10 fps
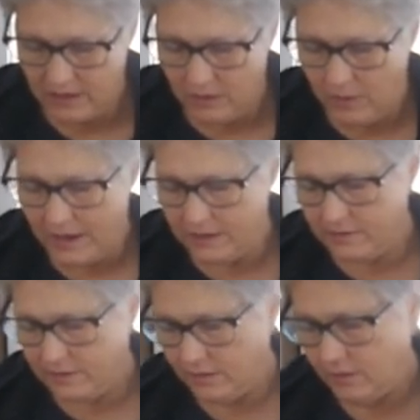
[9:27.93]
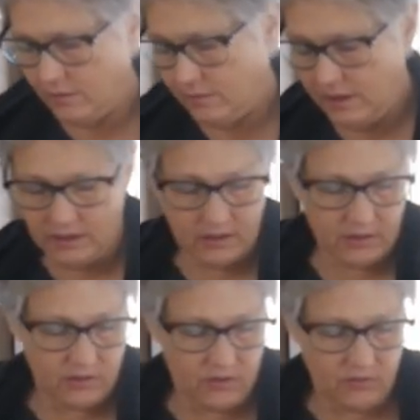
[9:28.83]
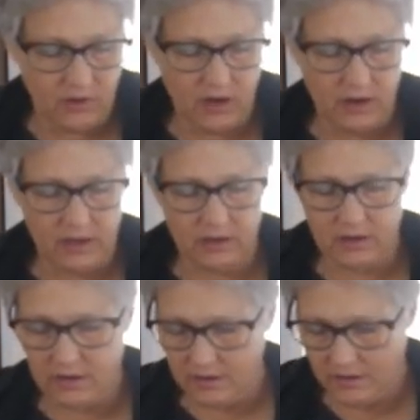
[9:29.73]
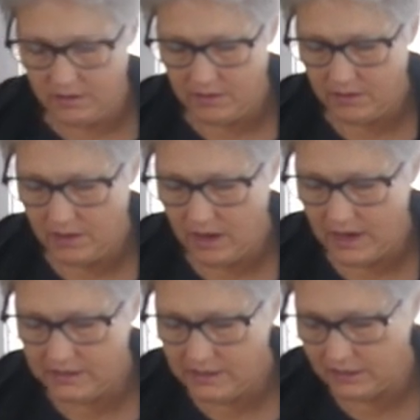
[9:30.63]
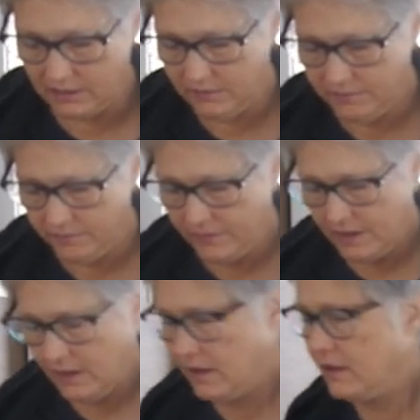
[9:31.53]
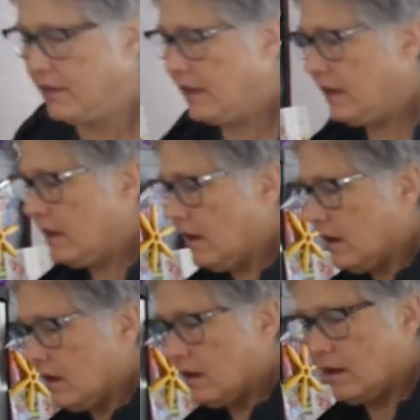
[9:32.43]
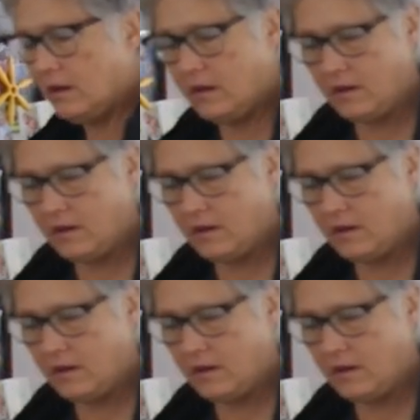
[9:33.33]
Right. So in our high tunnel, they are